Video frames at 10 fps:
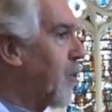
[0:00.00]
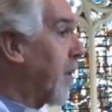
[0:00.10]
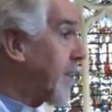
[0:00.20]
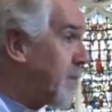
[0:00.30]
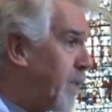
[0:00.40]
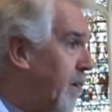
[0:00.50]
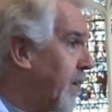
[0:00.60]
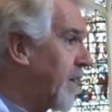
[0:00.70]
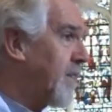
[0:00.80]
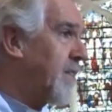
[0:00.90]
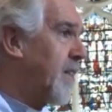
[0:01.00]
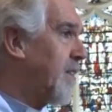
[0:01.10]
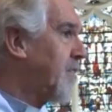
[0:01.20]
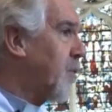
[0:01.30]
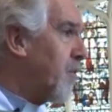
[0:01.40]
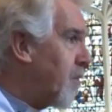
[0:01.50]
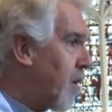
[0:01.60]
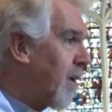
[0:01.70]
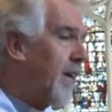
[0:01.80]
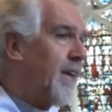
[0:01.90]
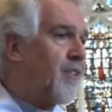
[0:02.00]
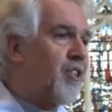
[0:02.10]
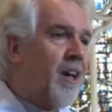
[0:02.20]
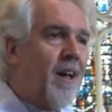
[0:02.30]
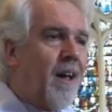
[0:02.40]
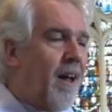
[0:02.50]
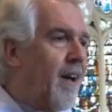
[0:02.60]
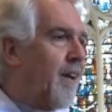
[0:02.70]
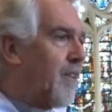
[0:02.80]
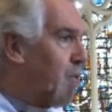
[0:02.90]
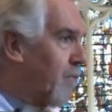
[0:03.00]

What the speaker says: your experiences, your knowledge, your